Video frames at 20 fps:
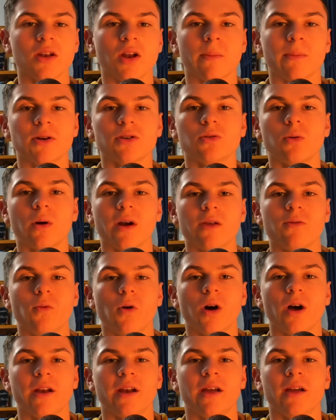Number
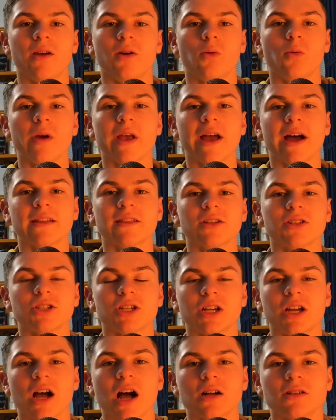21, we got the
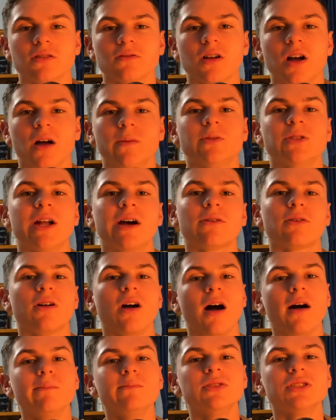Chicago Cubs. Now,
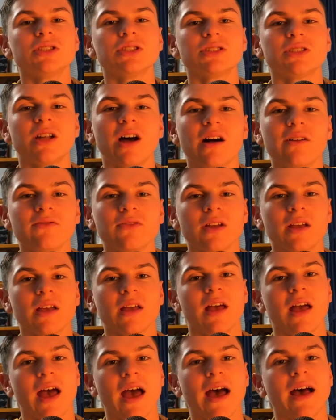Cubs stuff
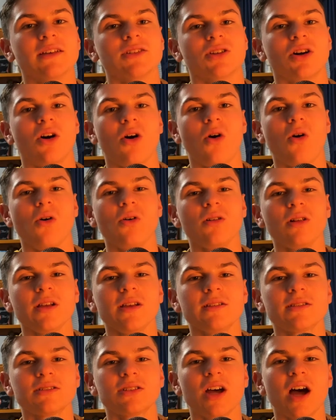as a whole
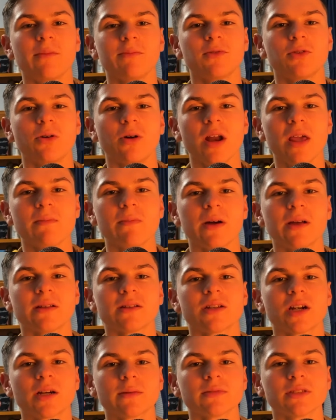is top 20, but
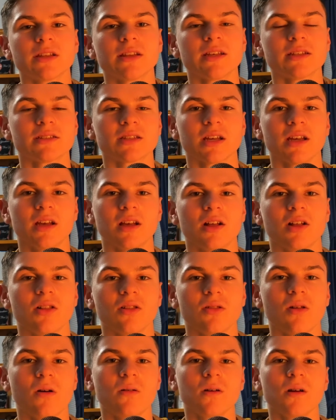in terms of this
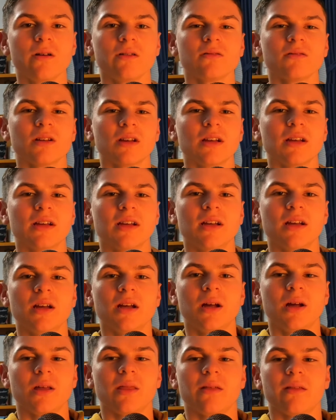logo,
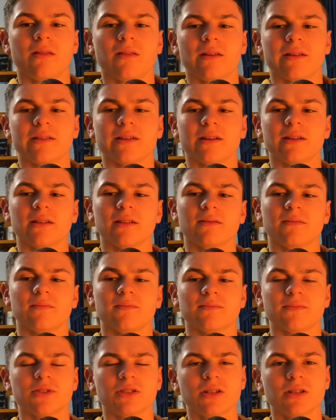like a
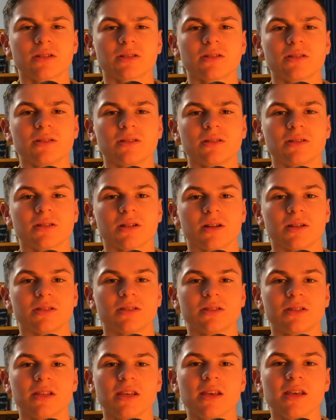circle, a
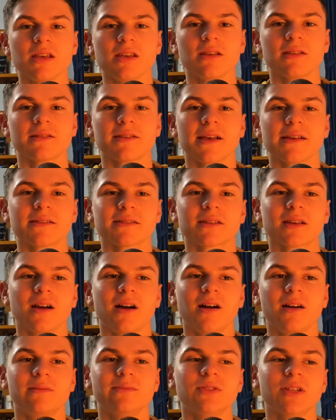C says
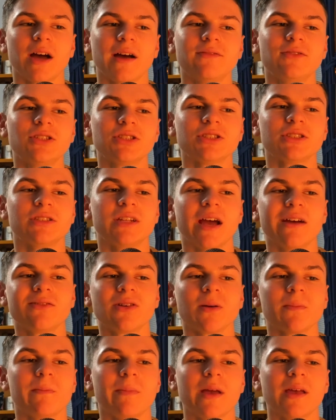Cubs. I've just
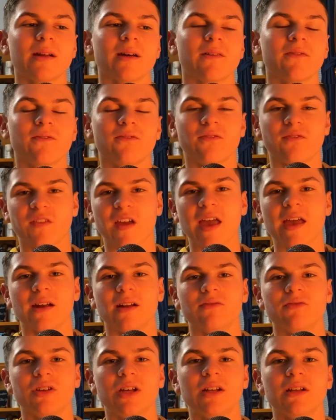never been a
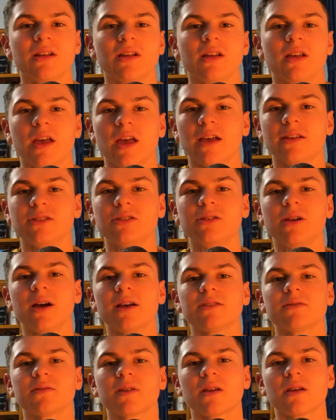fan of it. As you
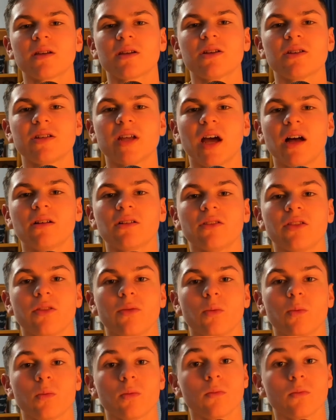guys could tell,
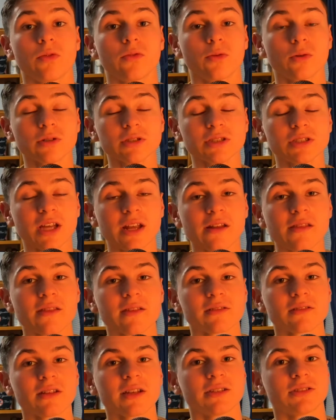towards the end of
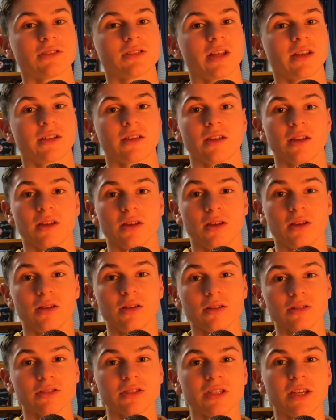this list, like
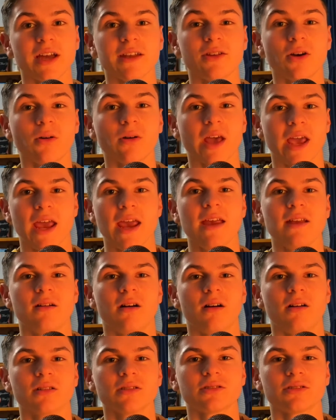you'll see I don't
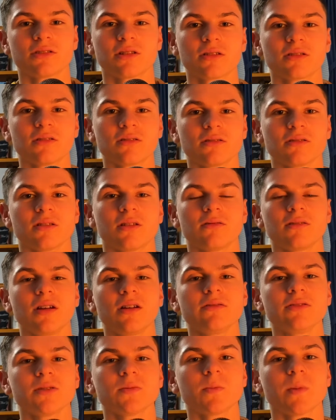hate all circle
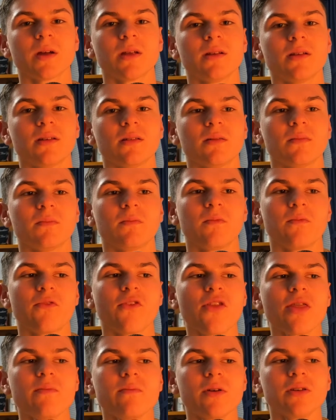logos, but
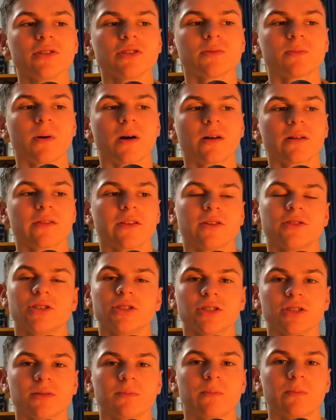for the most part, they're
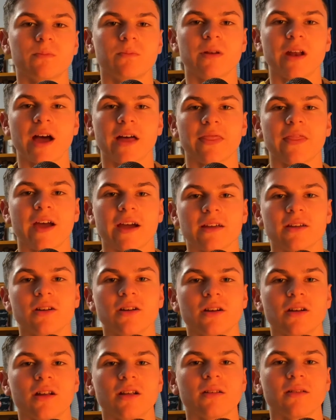just not that
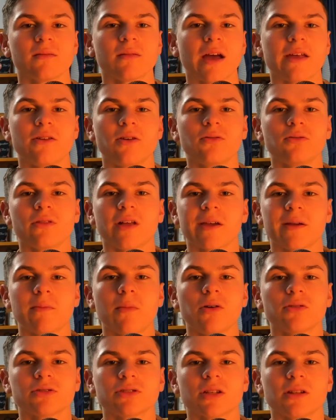good. I don't
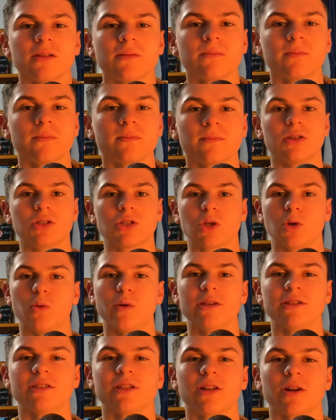like most of them.
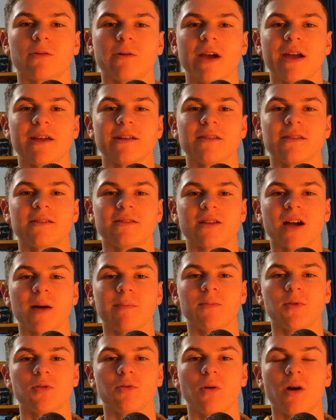Squeezing their way into the
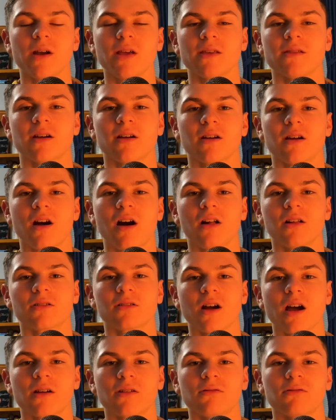top 20, the
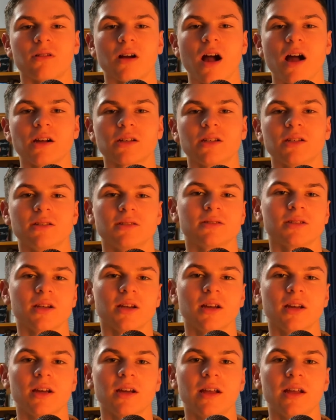Colorado Rockies.